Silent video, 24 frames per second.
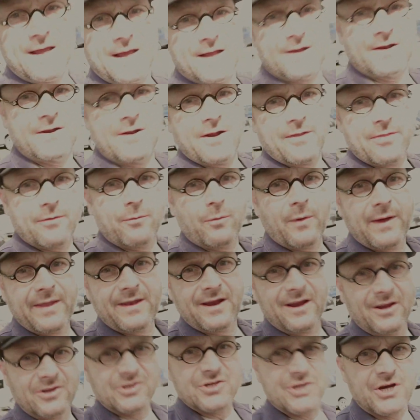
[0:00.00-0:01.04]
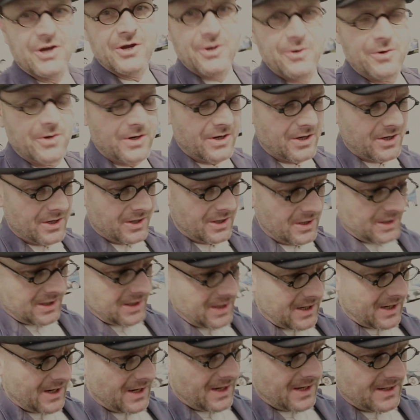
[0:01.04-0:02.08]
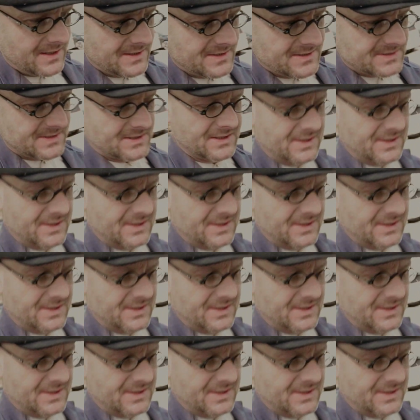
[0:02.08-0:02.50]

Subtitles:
at another wedding show, and